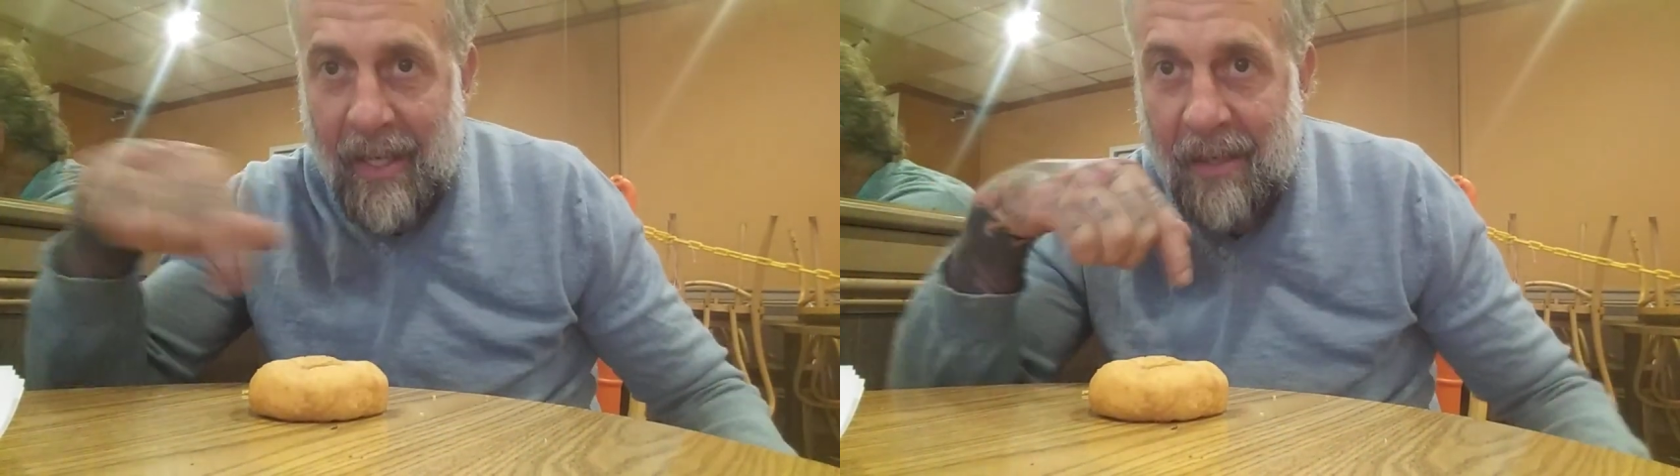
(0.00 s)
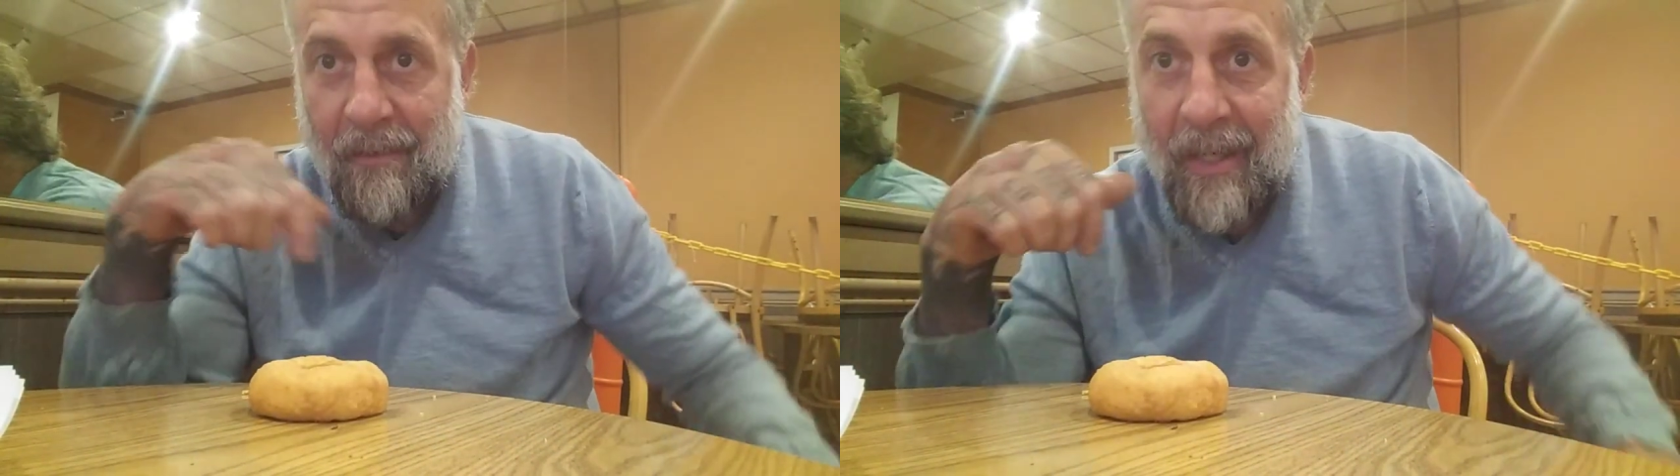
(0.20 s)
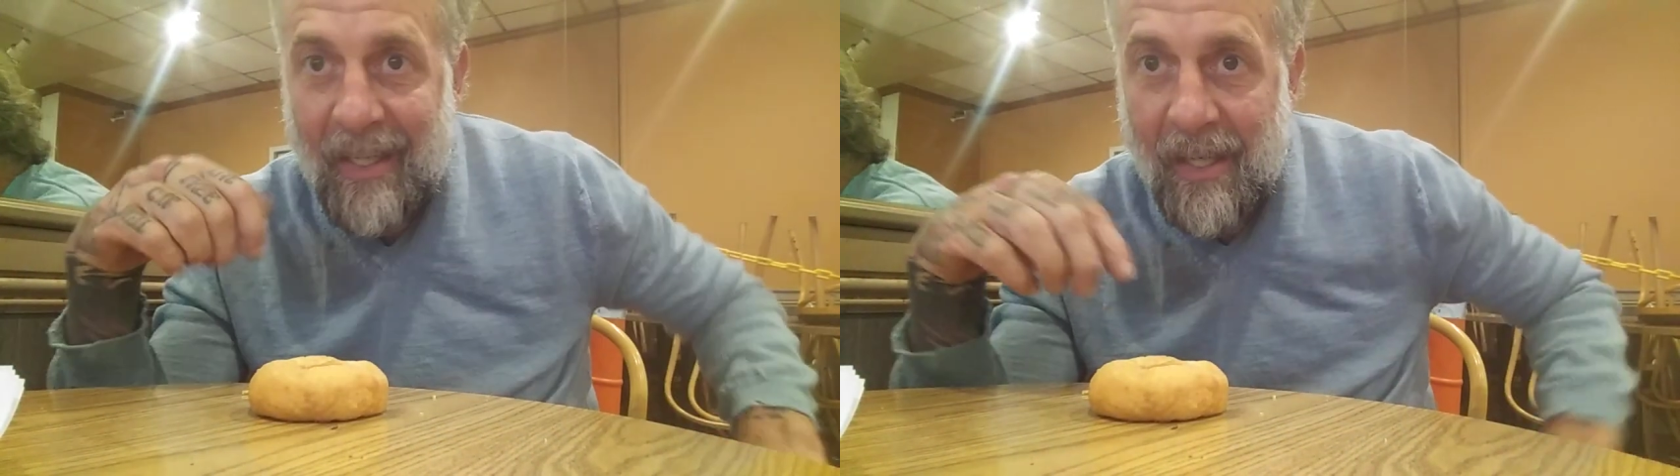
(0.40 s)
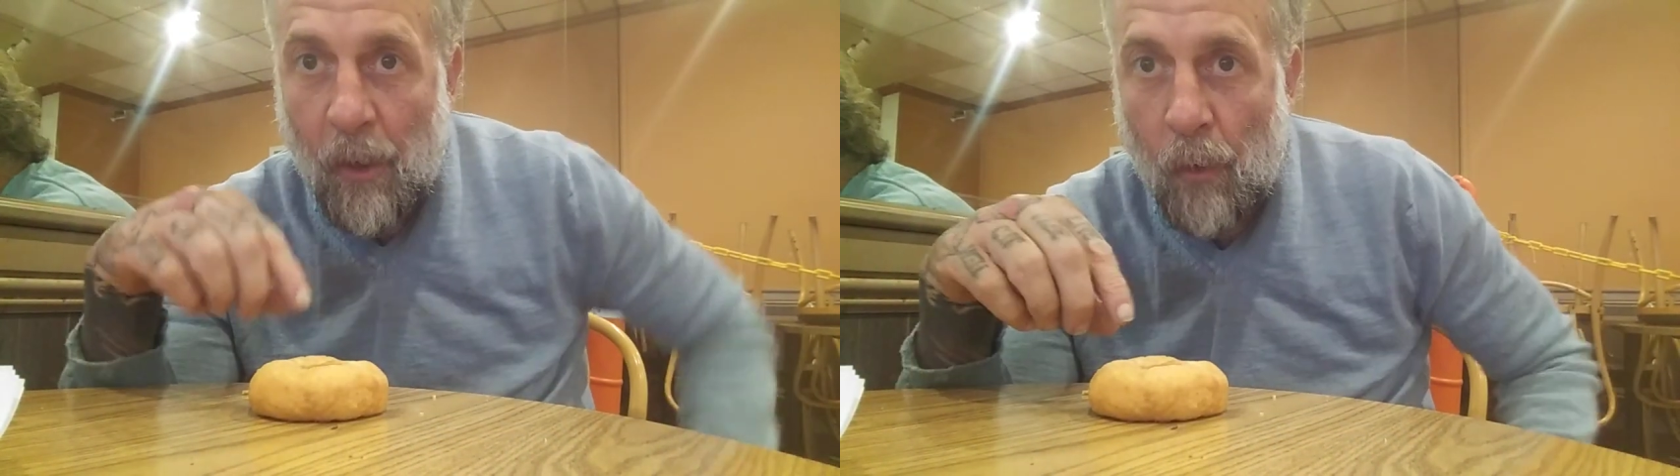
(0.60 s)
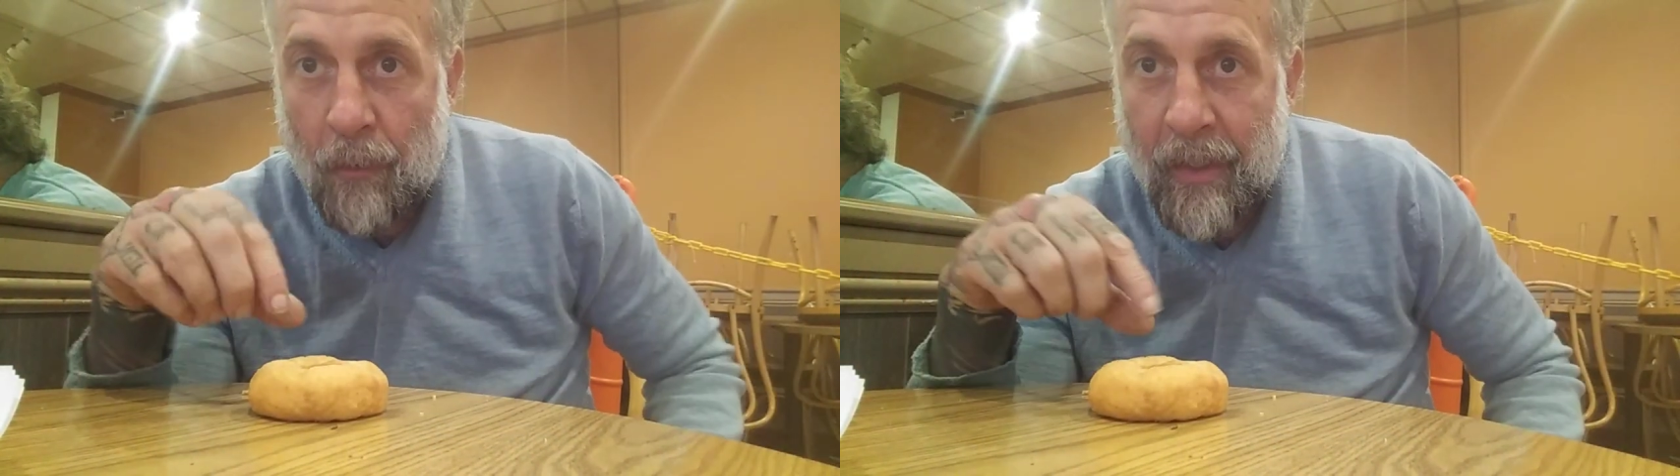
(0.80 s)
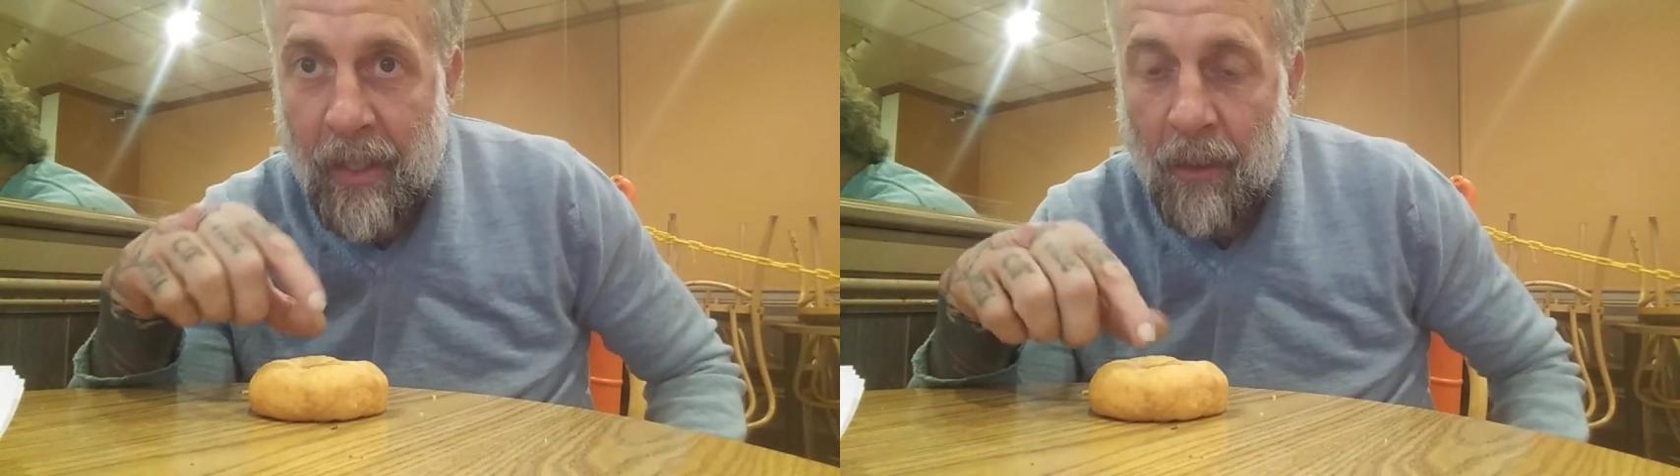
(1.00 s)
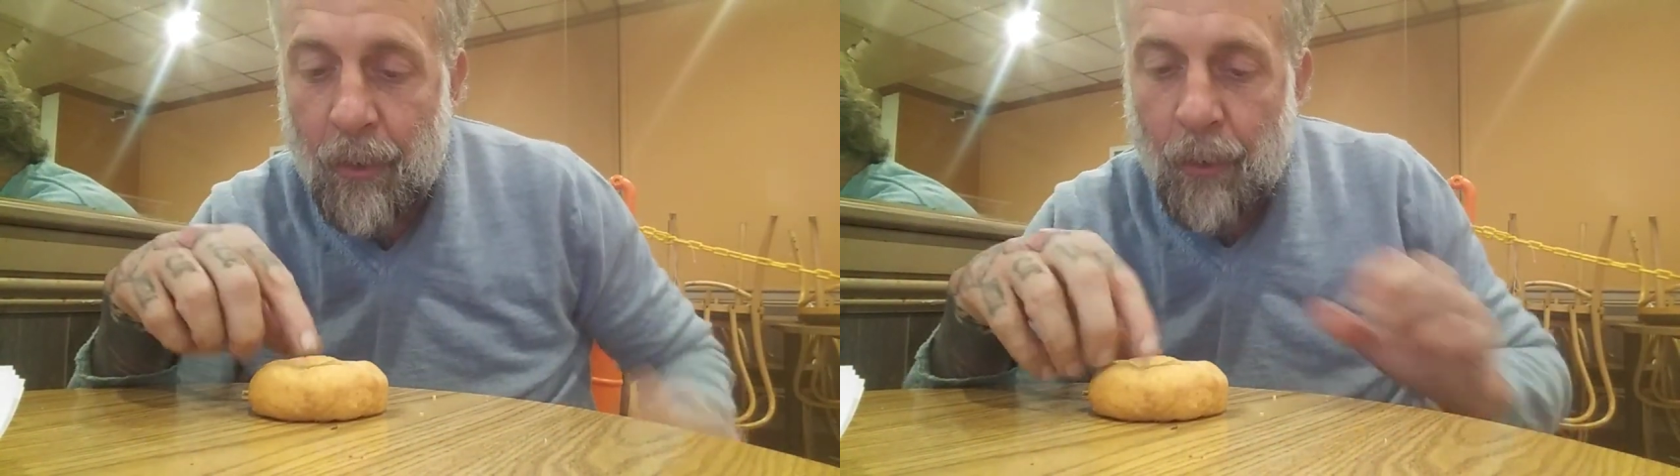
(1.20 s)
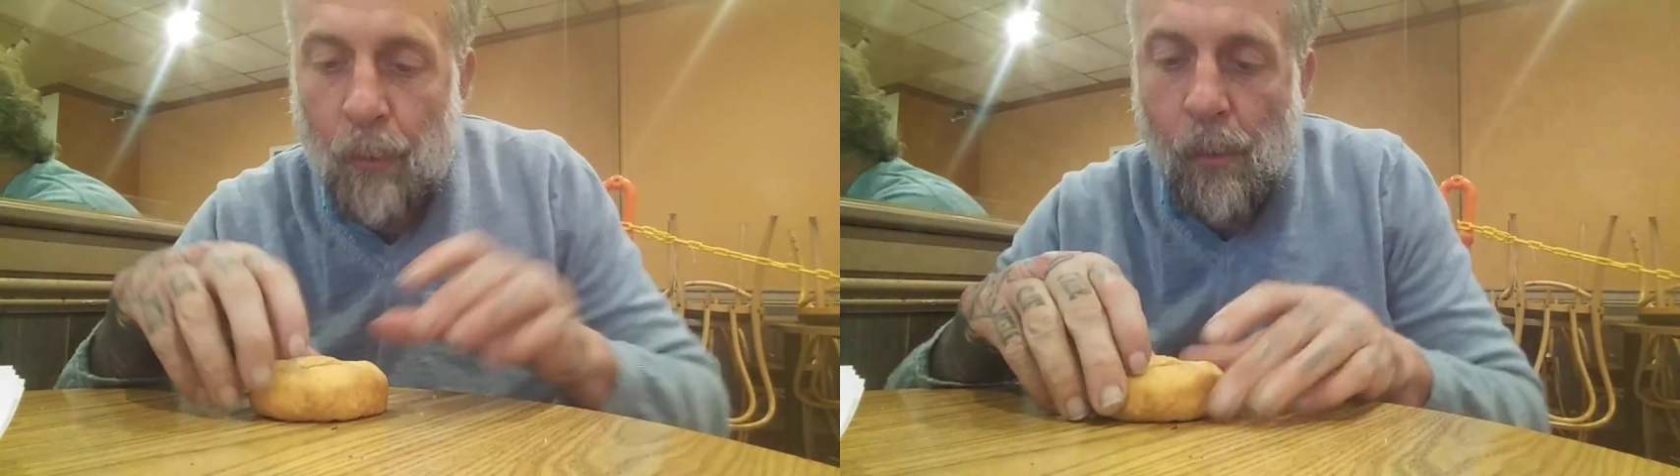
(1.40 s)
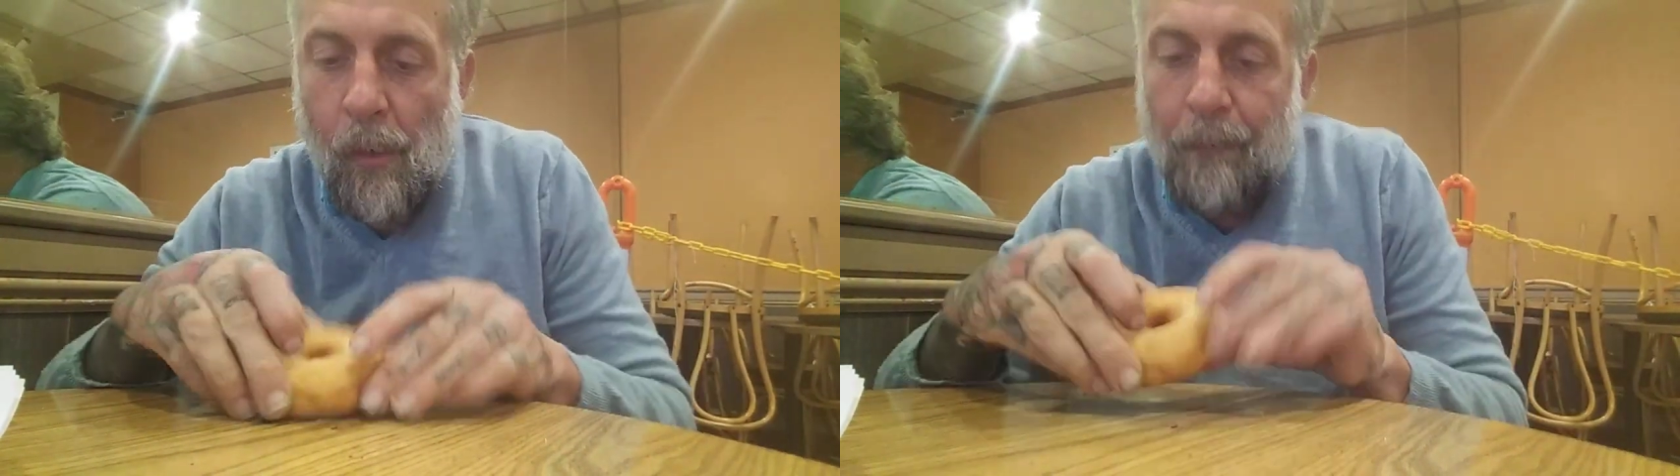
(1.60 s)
evenly over the inner tube